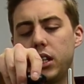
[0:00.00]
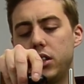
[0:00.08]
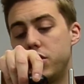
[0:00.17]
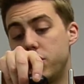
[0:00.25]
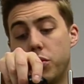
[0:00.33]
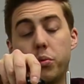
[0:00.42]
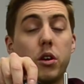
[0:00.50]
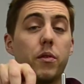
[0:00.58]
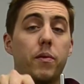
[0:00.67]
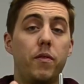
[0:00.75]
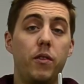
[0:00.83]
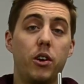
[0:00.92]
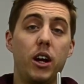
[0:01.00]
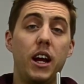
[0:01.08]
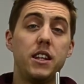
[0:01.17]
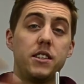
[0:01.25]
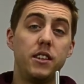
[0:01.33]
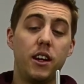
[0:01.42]
Just don't put your
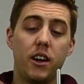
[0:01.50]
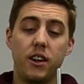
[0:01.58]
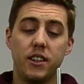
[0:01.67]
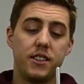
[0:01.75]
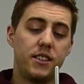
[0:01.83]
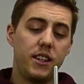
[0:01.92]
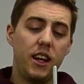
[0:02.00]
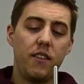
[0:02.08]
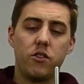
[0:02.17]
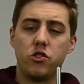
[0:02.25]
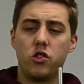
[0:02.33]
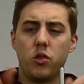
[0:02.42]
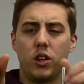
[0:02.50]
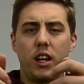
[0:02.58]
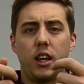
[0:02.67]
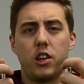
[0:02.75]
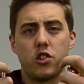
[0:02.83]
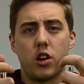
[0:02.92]
hands in there, and it's safe. There's no
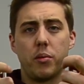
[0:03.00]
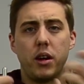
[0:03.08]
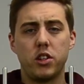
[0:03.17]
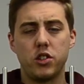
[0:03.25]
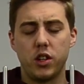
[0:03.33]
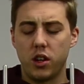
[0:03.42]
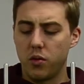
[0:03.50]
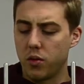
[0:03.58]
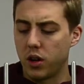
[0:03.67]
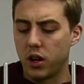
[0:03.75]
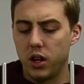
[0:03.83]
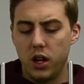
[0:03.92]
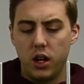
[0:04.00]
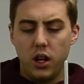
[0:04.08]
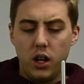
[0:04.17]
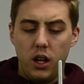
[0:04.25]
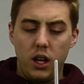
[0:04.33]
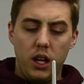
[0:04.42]
like sharp edges anywhere.
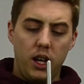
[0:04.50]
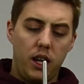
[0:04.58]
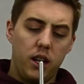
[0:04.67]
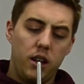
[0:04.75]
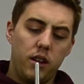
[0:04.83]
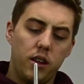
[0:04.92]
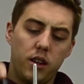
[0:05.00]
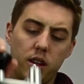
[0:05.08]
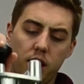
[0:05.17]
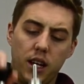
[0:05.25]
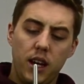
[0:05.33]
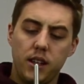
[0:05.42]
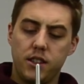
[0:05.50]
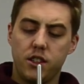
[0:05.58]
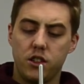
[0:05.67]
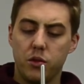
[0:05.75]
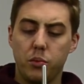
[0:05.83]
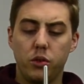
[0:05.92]
And yeah, it's
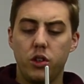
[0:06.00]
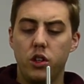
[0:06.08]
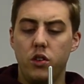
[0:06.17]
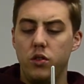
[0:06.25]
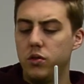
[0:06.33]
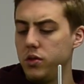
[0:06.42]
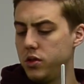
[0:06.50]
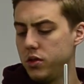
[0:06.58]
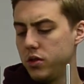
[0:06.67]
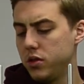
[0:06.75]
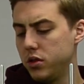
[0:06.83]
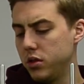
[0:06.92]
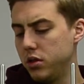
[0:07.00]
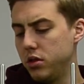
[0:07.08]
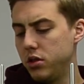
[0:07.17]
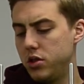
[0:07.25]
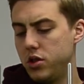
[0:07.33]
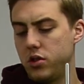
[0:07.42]
simple to use.
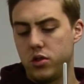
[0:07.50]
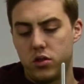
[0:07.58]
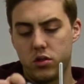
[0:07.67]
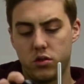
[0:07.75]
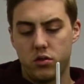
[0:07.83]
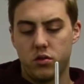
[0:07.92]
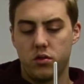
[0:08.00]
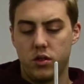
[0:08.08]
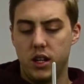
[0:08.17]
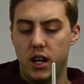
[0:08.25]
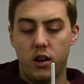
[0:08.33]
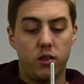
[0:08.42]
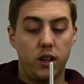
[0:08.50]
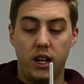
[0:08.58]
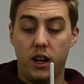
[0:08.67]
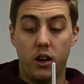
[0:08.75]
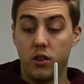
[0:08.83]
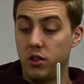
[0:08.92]
Just down,
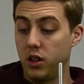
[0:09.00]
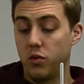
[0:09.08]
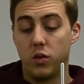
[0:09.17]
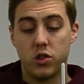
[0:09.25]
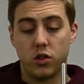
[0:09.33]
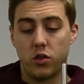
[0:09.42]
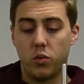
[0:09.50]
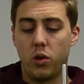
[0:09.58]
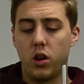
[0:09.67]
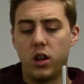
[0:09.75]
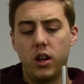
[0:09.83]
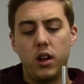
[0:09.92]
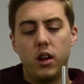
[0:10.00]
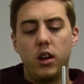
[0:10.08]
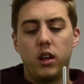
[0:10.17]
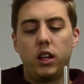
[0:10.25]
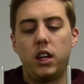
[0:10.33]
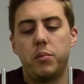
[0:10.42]
you can wedge like you want.
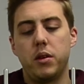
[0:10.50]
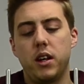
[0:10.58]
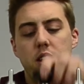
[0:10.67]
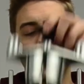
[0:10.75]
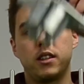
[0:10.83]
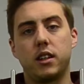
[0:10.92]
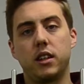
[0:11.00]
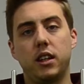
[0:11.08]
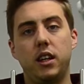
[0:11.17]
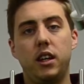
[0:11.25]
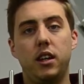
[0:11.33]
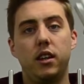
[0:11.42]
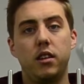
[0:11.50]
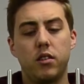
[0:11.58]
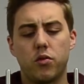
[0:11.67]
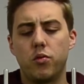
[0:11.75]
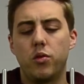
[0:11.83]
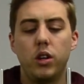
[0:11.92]
Keep it nice and clean,
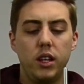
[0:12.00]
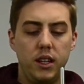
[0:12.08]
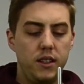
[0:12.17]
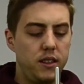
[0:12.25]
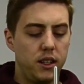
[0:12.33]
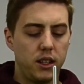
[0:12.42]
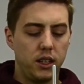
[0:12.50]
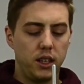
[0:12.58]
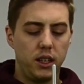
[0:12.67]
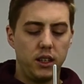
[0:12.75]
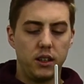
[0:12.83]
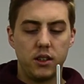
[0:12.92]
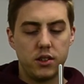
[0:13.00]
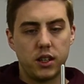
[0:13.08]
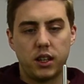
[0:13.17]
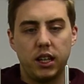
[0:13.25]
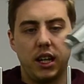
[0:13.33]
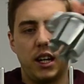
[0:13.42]
really easy to clean, just
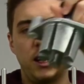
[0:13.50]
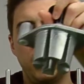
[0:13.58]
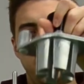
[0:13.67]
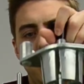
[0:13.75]
like that.